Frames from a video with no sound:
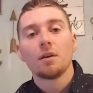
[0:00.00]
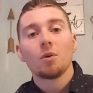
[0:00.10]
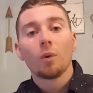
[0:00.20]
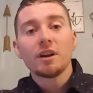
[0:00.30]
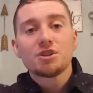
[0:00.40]

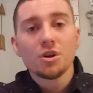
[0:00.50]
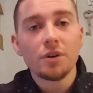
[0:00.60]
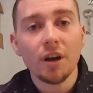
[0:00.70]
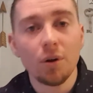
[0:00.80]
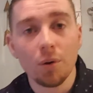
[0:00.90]
What did you
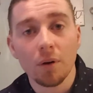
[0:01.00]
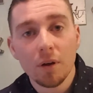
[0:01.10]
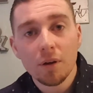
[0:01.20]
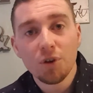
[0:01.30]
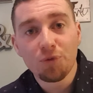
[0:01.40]

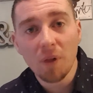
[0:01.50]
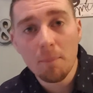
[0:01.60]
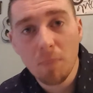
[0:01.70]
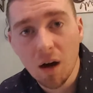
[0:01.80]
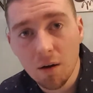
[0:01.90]
do? You
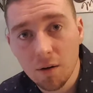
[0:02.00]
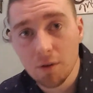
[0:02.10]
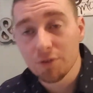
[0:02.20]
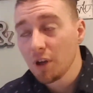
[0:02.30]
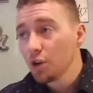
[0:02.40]
flipped
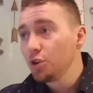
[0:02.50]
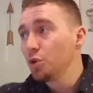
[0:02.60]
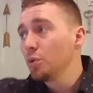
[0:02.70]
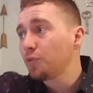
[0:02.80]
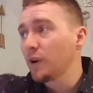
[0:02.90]
burgers.
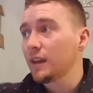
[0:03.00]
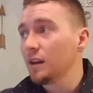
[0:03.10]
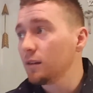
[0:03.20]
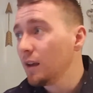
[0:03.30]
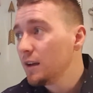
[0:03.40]
You
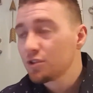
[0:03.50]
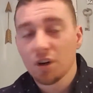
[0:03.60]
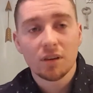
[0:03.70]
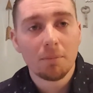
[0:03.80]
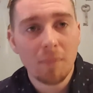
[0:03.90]
freaking
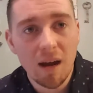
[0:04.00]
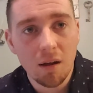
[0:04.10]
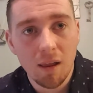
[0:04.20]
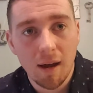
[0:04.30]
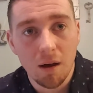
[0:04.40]
took the
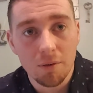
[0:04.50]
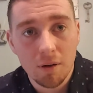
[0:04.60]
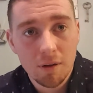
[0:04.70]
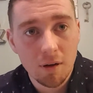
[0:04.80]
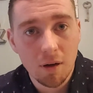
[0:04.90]
mail out.
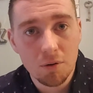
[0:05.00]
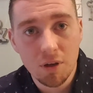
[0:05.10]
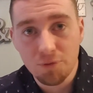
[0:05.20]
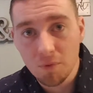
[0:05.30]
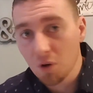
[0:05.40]
You know,
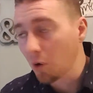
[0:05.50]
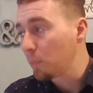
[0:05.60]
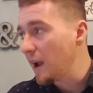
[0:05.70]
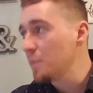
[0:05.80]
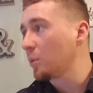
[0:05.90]
you're a
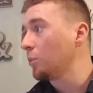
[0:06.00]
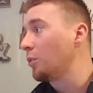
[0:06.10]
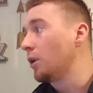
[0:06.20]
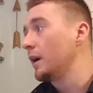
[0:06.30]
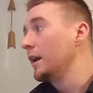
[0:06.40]
paper
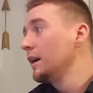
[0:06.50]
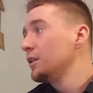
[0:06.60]
boy.